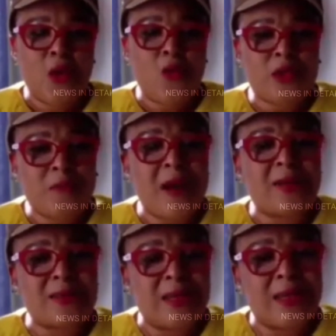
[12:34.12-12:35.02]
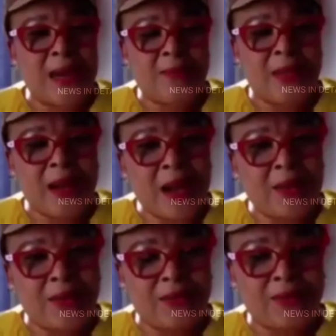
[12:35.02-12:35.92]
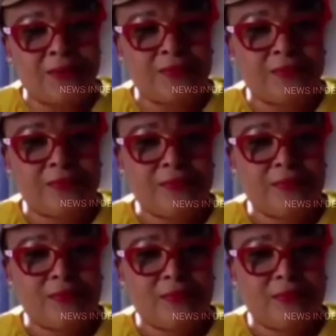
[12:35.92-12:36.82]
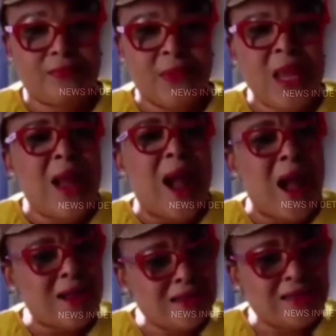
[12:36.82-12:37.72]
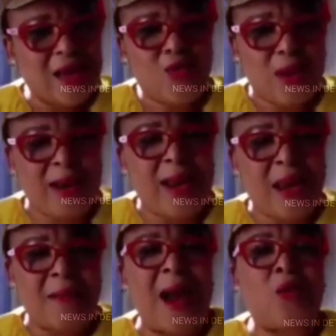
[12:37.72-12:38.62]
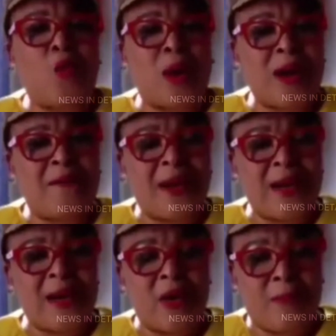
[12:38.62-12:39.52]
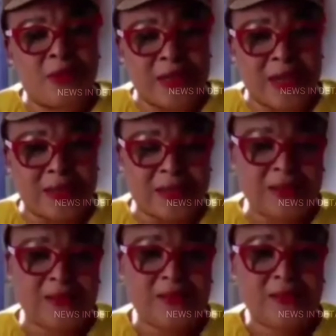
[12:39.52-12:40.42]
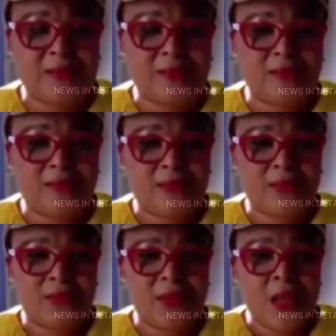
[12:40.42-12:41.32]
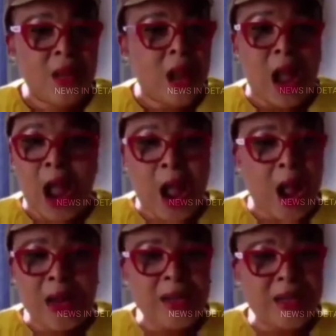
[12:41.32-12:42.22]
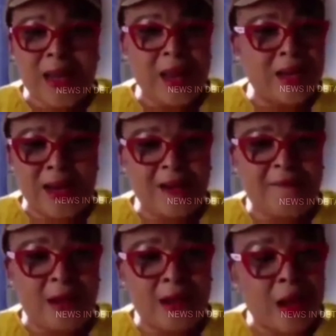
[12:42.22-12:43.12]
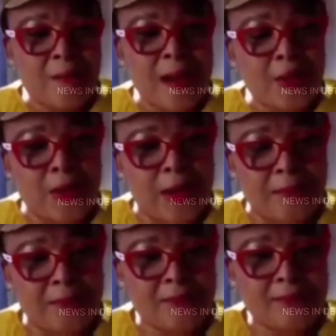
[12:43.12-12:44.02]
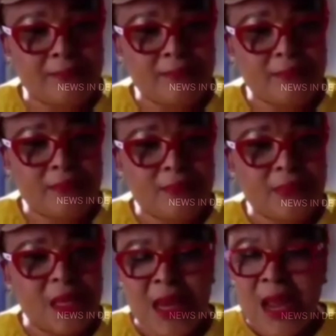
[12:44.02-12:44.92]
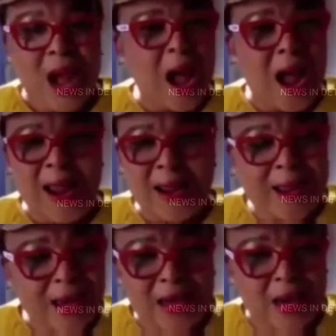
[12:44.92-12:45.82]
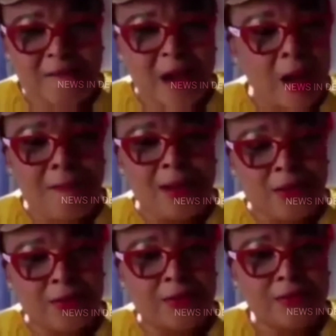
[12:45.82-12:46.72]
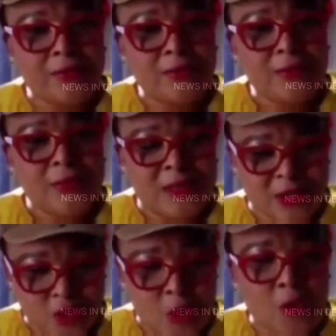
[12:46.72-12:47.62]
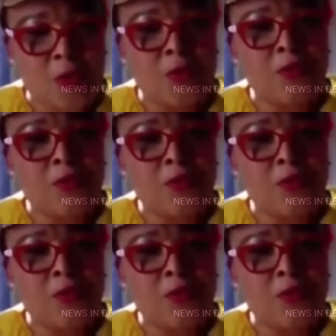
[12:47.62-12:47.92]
with Mazi Nnamdi Kanu. I stand with him and whatever that he represents. I can never abandon him. I can never abandon the struggle.